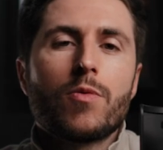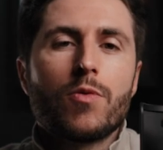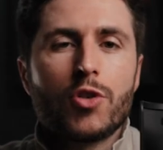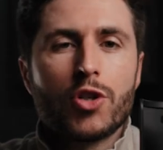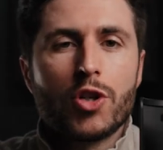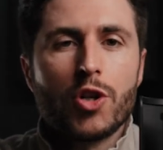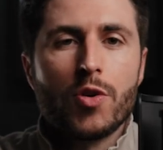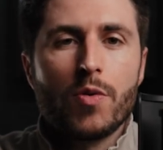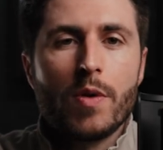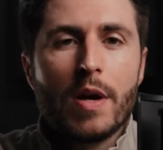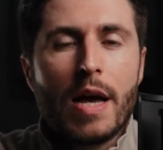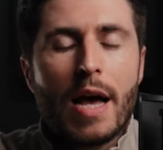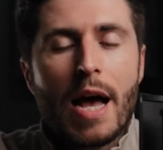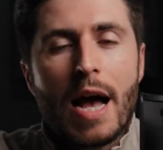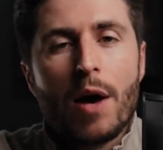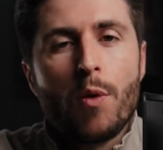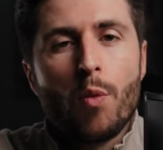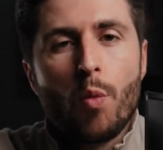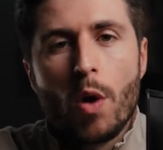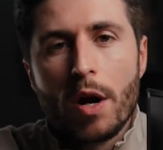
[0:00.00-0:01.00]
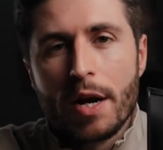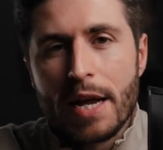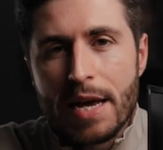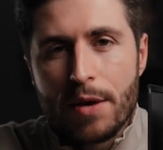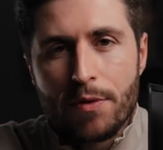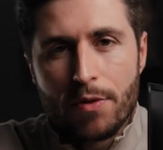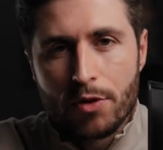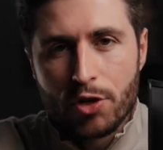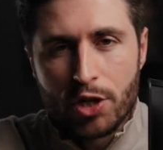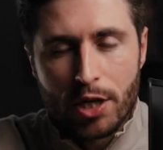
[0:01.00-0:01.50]
will shoot at
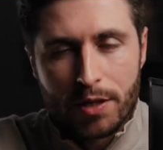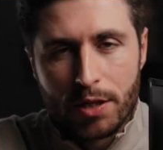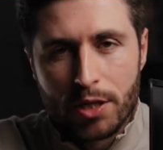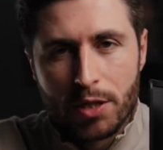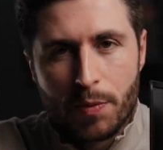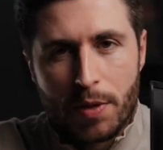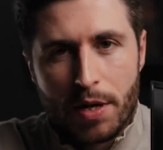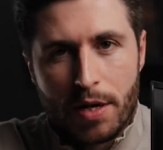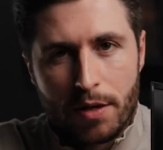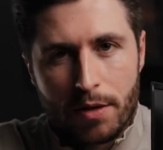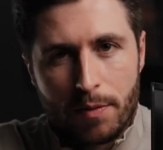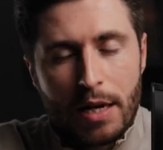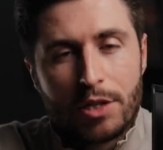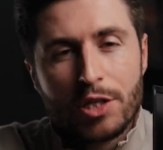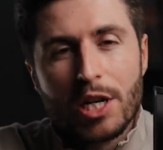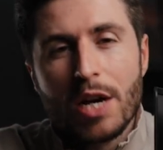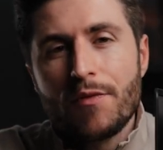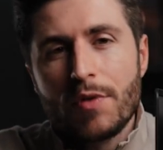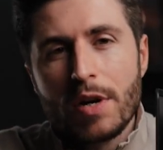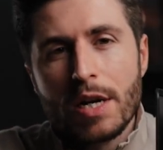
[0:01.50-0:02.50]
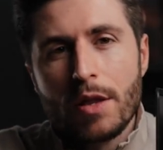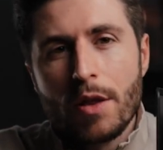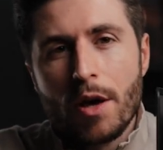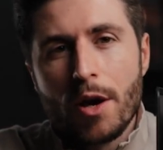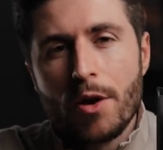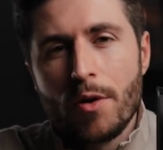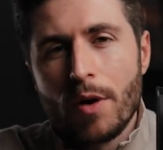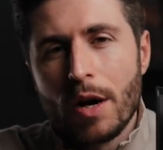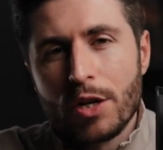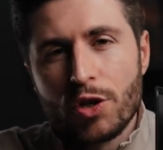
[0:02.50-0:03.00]
1/8 shutter speed. Generally
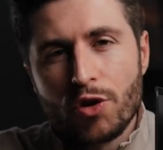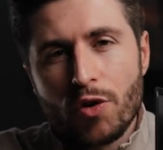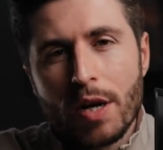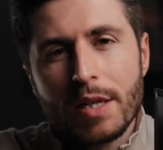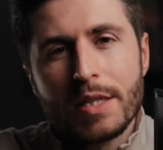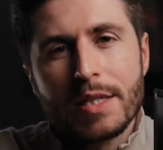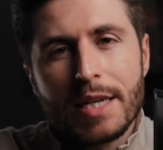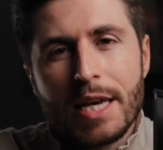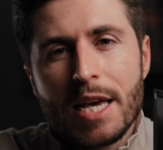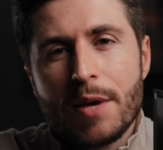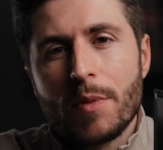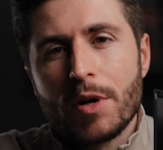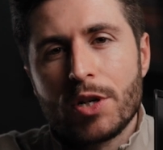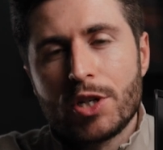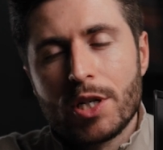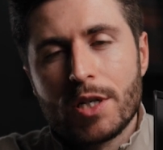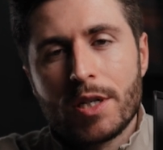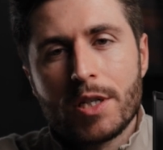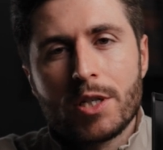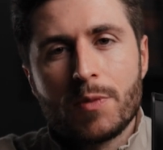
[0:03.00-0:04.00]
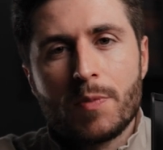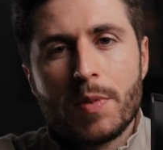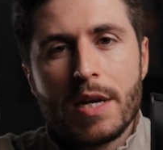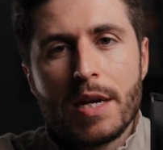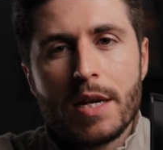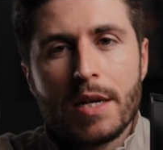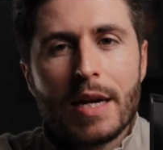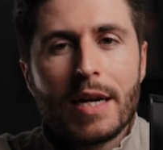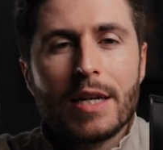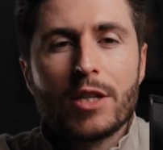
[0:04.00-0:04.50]
though, I try to keep my shutter
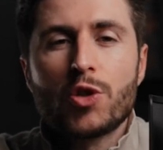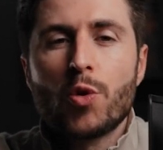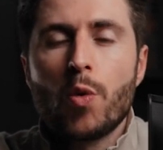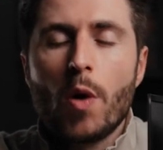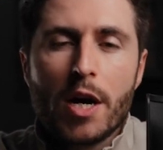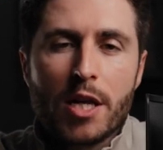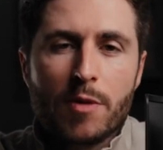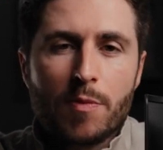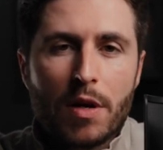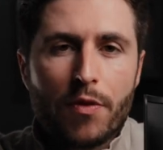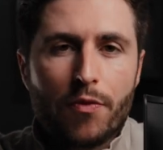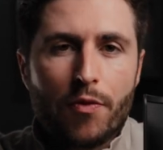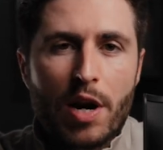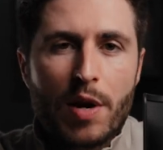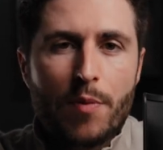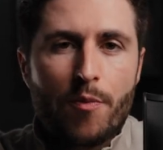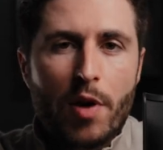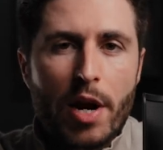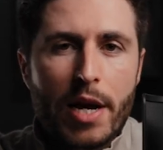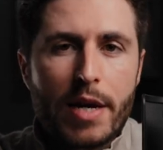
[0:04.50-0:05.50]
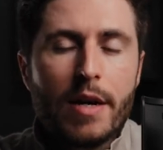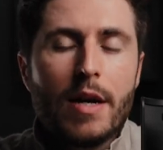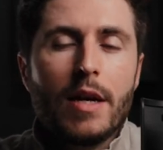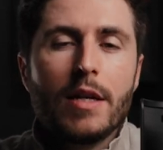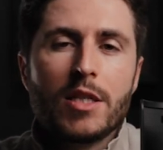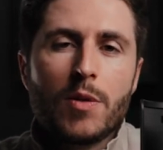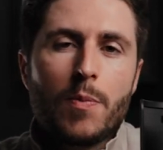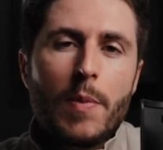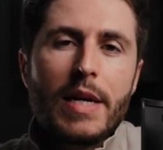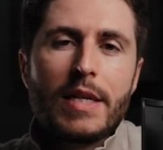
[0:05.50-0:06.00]
speed at twice my frame rate
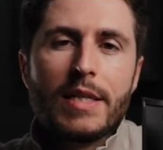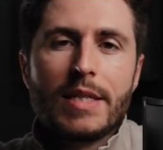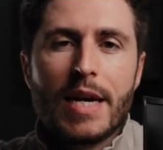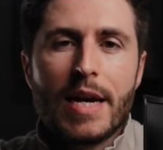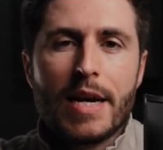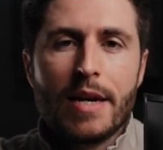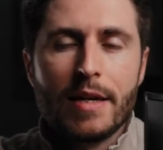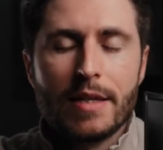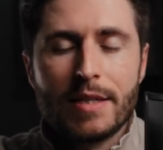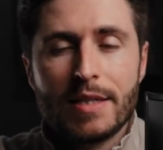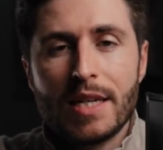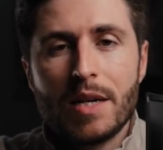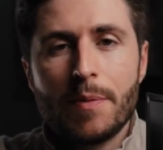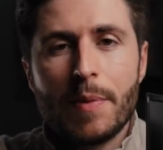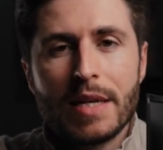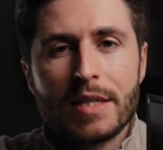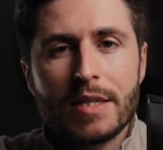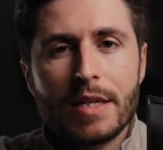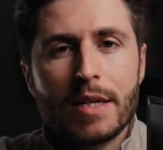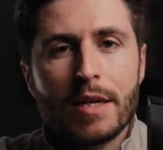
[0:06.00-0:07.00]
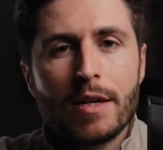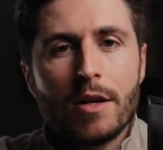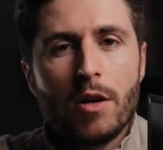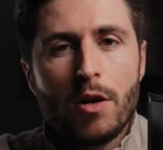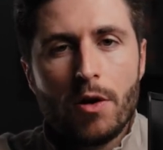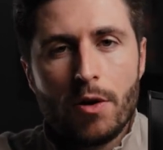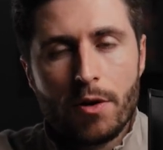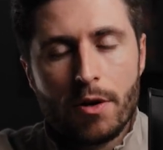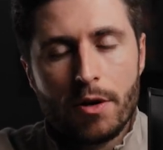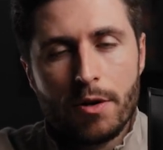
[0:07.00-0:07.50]
to maintain a cinematic
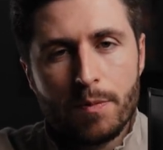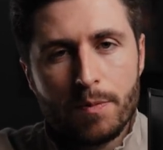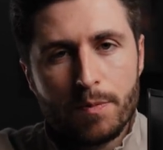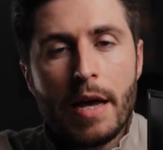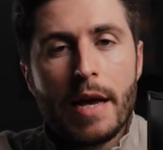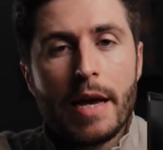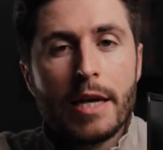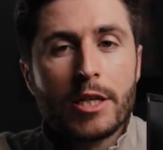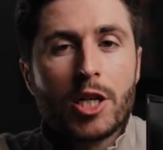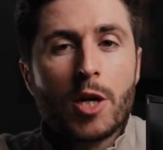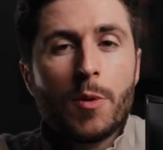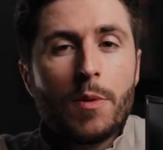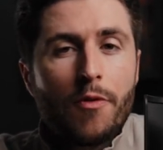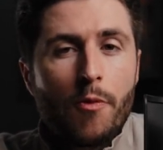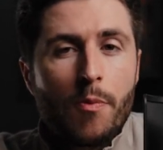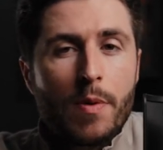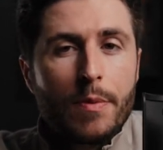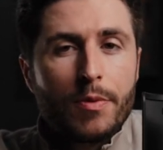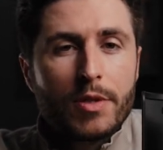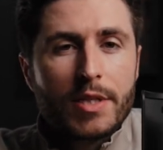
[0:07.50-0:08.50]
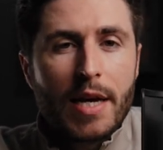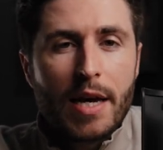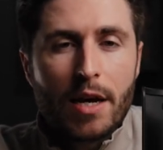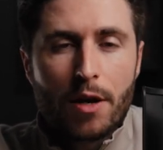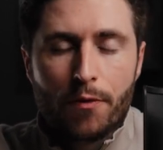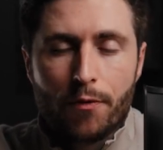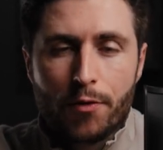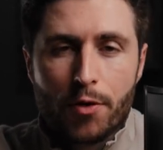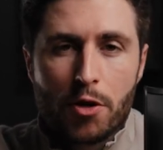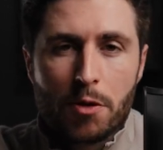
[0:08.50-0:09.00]
look. It's common for people to get
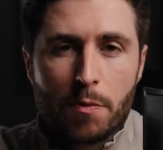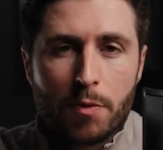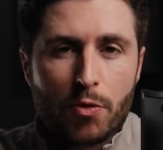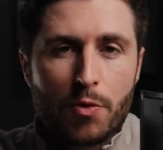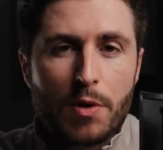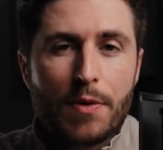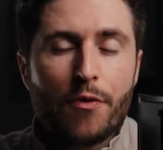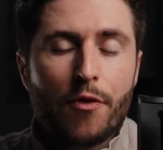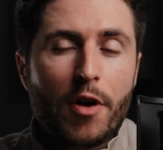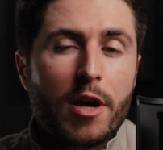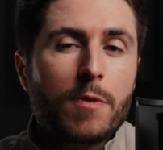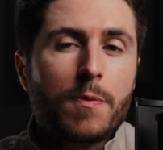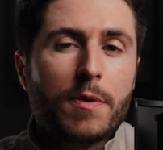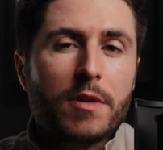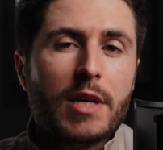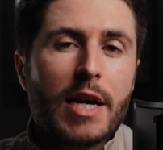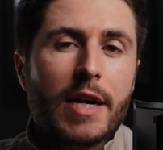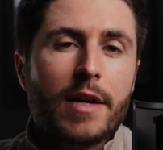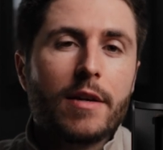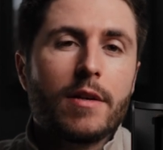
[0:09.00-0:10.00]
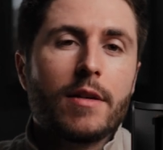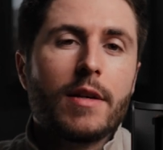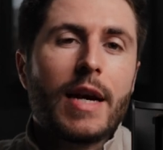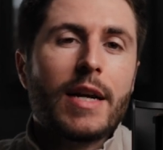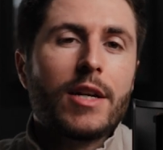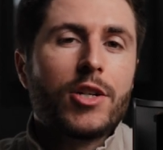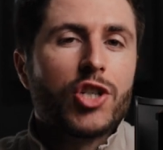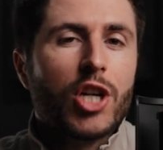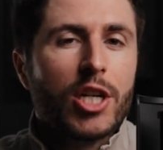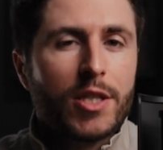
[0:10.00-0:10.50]
confused between frames per second
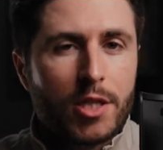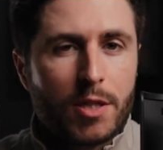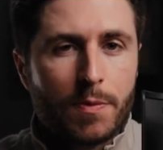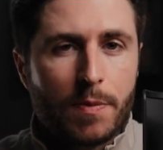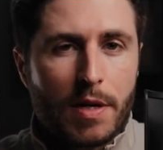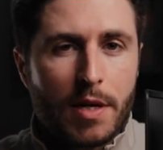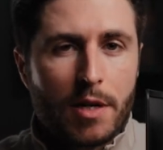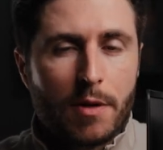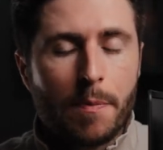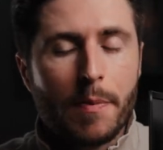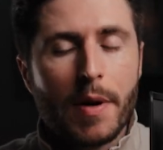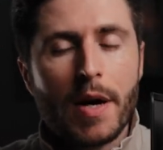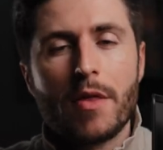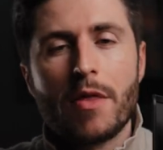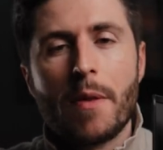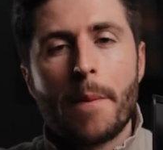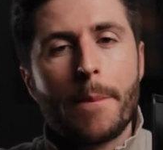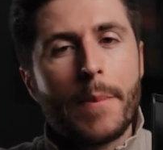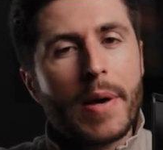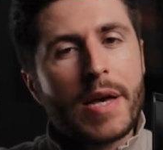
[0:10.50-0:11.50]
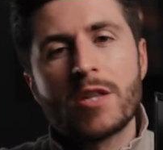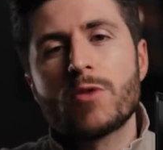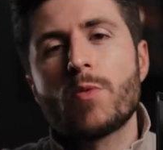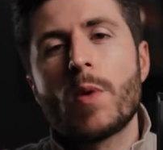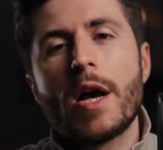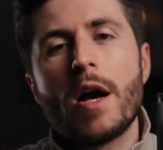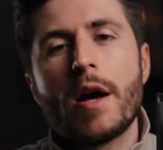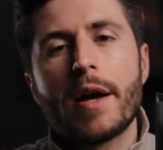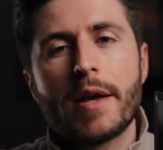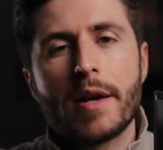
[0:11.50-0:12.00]
and shutter speed, but the best
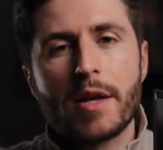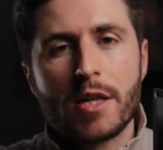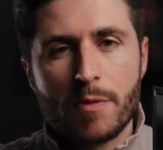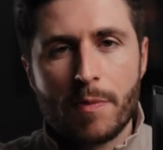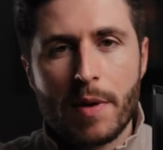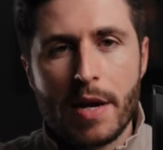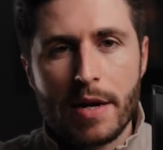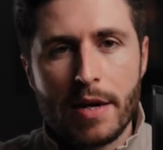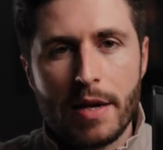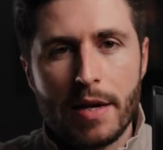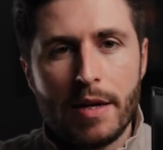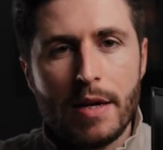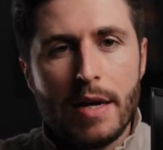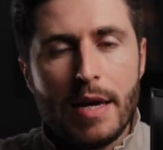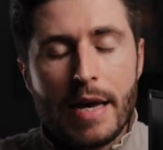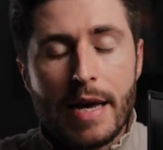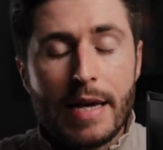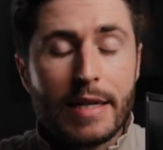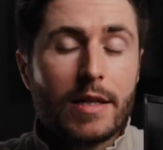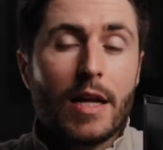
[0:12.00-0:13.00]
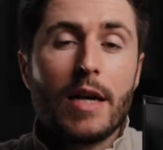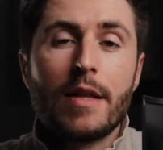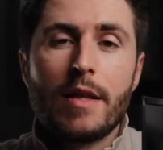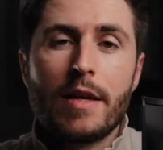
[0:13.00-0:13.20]
way I can explain it is like